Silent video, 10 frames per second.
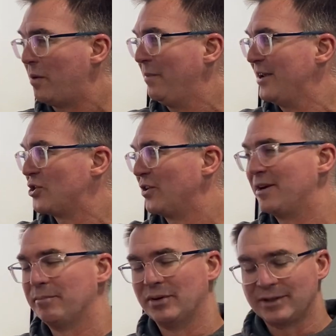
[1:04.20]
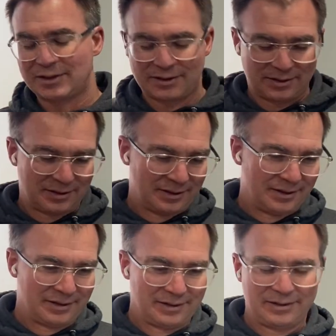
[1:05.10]
managing our inputs.
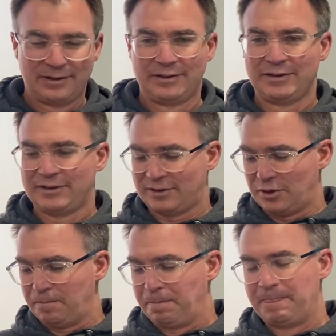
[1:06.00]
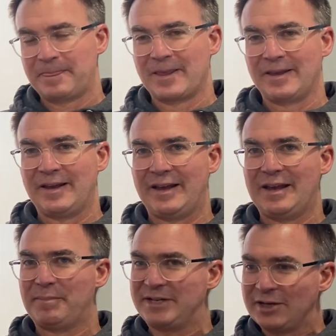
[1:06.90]
So in
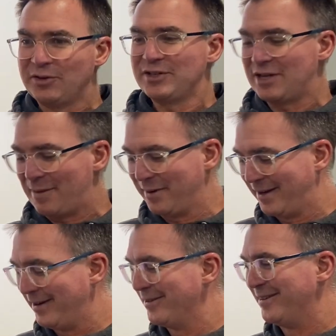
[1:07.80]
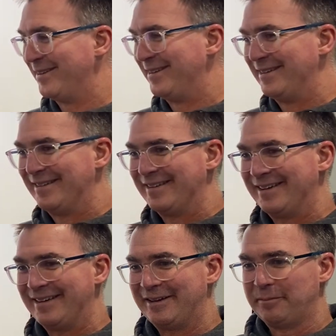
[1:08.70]
particular, this topic here,
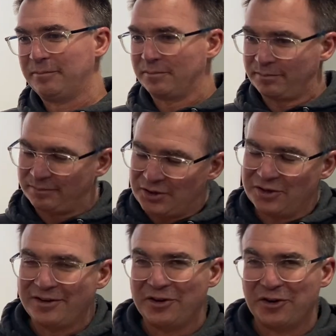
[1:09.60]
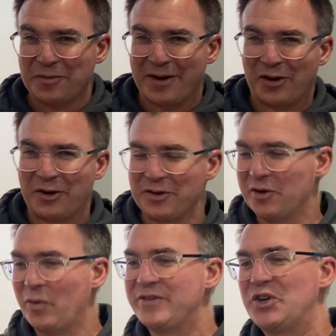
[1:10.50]
dear to my heart. You know,
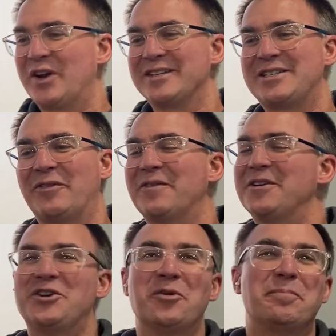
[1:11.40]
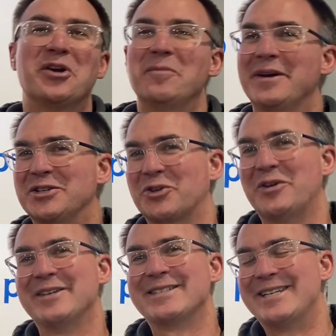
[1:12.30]
we've shared out several different yield pyramids
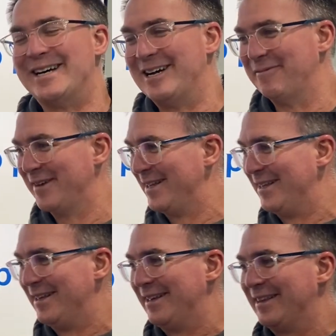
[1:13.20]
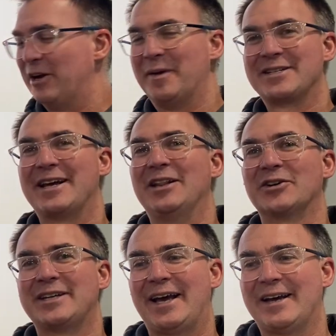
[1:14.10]
across time that everybody's kind of
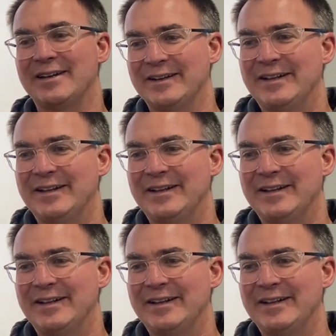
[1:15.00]
looked at, and